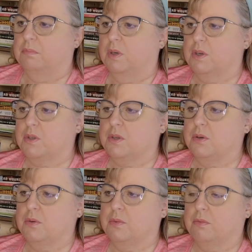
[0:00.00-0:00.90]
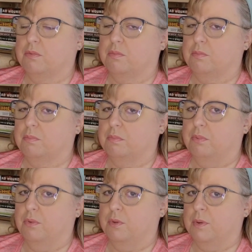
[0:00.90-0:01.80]
or so
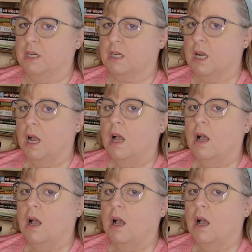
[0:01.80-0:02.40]
through the book,